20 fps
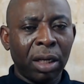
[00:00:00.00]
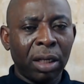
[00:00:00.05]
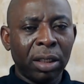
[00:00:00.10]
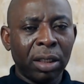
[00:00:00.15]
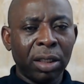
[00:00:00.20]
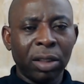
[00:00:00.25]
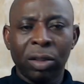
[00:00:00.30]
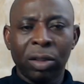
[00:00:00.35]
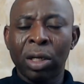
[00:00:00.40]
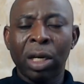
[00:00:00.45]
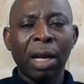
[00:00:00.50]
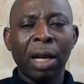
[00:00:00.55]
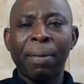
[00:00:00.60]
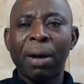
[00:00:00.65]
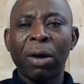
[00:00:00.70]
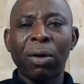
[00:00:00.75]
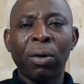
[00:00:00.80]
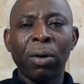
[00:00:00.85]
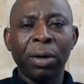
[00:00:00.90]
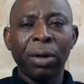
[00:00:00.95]
It's not about
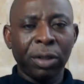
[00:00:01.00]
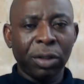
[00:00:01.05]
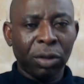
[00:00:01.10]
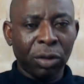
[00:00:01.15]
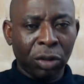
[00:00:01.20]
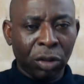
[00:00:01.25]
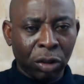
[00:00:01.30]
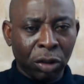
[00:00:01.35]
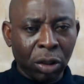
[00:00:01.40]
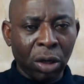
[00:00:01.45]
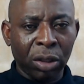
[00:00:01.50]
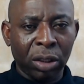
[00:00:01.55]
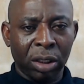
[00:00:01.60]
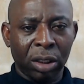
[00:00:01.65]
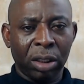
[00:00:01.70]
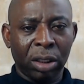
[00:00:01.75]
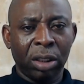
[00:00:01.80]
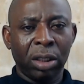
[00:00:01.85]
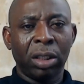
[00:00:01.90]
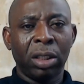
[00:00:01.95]
going to church.
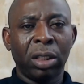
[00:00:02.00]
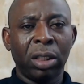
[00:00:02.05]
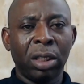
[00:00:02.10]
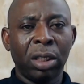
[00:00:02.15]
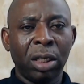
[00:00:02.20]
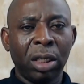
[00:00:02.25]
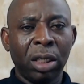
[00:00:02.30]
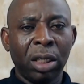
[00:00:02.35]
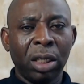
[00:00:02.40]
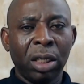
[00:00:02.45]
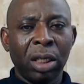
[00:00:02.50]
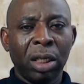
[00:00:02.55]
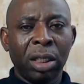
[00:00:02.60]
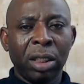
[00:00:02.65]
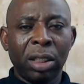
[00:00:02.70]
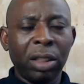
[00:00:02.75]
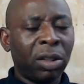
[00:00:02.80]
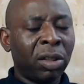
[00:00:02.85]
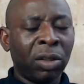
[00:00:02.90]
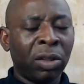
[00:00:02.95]

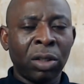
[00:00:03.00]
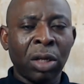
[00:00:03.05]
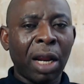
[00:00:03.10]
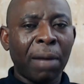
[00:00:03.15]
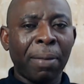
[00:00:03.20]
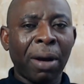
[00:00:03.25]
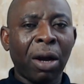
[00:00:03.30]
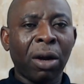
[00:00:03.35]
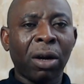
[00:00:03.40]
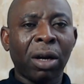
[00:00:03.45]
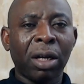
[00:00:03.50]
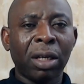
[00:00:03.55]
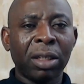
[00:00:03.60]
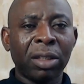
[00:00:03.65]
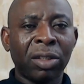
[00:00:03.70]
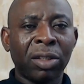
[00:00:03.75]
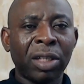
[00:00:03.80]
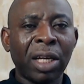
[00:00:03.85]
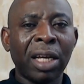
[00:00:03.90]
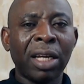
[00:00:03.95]
This is not about
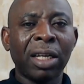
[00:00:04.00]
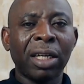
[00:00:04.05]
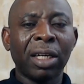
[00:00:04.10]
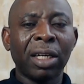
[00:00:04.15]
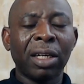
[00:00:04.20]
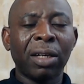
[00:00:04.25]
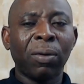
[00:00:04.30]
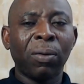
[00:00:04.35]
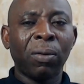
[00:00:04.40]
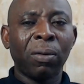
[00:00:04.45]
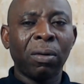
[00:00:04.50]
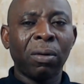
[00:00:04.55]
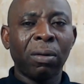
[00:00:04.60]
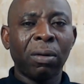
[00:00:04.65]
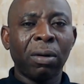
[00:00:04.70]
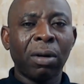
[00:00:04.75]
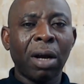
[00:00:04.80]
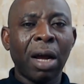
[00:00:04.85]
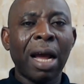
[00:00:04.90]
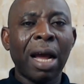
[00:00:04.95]
saying,
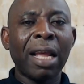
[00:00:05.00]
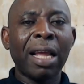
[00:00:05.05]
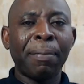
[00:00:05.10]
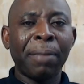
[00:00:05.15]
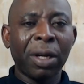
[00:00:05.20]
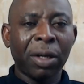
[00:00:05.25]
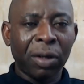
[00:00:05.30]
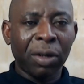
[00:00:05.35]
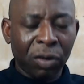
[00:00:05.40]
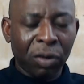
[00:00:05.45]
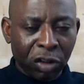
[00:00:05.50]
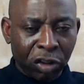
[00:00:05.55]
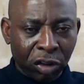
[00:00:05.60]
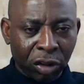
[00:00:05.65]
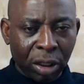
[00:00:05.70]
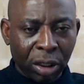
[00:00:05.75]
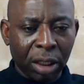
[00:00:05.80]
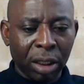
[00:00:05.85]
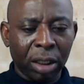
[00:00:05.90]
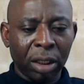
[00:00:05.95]
I am a
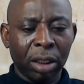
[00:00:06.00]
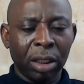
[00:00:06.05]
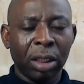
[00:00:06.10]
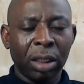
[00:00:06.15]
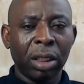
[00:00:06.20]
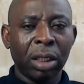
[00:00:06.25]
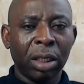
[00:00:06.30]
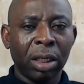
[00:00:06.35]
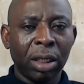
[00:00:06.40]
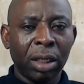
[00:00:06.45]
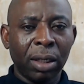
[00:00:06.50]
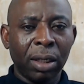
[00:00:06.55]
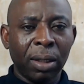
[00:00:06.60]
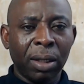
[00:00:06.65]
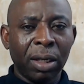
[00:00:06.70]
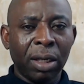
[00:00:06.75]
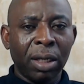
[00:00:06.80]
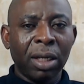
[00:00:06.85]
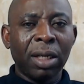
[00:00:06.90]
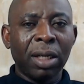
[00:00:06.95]
Christian.
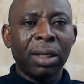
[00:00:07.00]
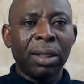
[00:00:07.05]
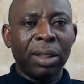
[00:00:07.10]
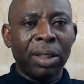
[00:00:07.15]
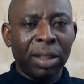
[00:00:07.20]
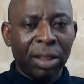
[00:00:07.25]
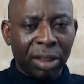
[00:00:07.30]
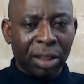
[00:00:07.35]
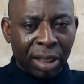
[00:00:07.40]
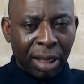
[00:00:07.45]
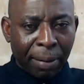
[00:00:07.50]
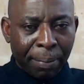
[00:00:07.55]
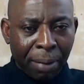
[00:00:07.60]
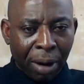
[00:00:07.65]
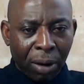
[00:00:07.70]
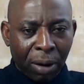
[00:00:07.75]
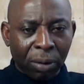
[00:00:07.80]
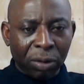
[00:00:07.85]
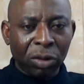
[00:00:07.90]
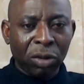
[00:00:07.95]
This is
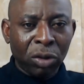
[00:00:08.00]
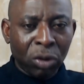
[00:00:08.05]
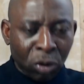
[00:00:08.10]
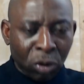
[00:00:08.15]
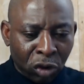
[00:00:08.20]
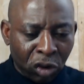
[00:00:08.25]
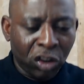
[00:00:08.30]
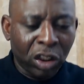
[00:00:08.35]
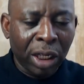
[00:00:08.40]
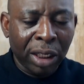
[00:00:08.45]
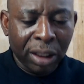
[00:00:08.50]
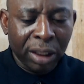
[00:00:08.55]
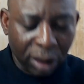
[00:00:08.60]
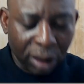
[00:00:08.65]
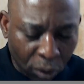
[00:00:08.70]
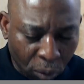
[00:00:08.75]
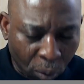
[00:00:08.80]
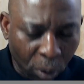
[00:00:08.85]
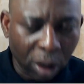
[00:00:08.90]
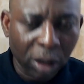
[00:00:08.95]
about using the
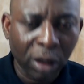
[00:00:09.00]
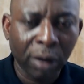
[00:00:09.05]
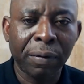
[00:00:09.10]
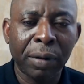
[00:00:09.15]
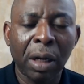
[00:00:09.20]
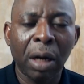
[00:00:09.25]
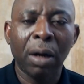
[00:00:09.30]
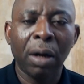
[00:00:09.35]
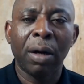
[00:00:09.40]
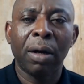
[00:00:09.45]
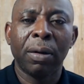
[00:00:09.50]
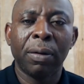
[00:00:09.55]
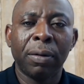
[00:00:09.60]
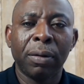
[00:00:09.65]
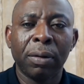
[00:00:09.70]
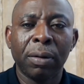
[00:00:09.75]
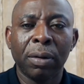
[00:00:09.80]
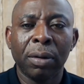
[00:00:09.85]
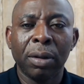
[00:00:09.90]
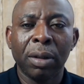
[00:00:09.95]
word of God.
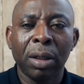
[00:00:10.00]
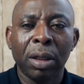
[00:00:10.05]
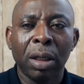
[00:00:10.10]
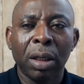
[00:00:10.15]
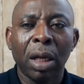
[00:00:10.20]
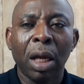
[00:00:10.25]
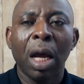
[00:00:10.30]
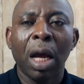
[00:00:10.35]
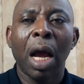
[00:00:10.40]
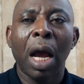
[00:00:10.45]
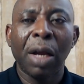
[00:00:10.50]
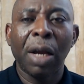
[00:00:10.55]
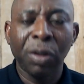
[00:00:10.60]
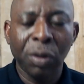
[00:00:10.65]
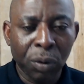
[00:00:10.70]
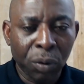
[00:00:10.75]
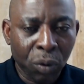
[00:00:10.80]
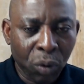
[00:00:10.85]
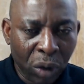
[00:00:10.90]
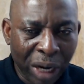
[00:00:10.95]
Are you
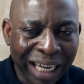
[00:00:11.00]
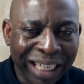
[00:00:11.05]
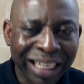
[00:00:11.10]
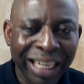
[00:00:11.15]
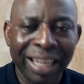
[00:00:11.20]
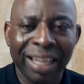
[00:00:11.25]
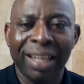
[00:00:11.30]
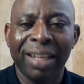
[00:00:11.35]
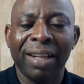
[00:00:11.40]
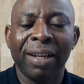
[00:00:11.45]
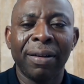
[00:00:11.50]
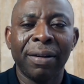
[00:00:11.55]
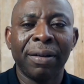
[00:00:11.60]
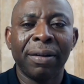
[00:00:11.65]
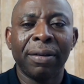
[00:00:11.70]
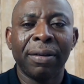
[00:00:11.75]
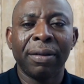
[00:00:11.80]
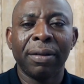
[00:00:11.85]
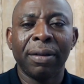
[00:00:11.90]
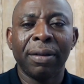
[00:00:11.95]
ready?
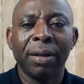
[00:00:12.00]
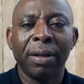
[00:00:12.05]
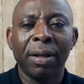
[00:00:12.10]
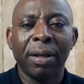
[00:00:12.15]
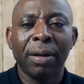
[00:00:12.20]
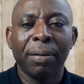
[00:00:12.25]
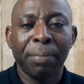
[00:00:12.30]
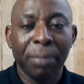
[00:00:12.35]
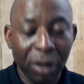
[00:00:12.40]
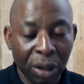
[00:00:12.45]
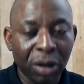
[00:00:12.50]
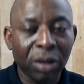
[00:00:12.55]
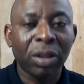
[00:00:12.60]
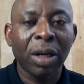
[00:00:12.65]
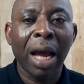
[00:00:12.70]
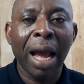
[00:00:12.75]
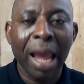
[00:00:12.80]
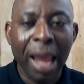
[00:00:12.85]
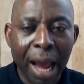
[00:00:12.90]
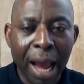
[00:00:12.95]
because I
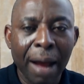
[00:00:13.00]
am.